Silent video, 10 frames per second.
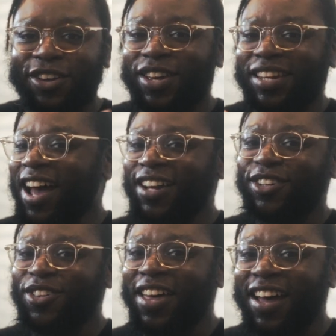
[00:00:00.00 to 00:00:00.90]
You cannot
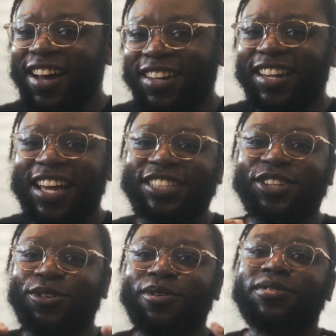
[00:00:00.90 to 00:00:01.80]
do that unless
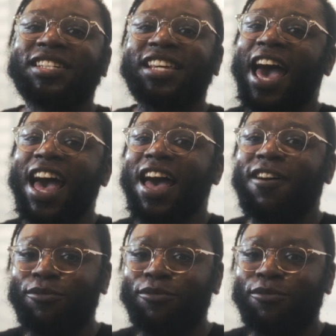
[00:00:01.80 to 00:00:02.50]
you just have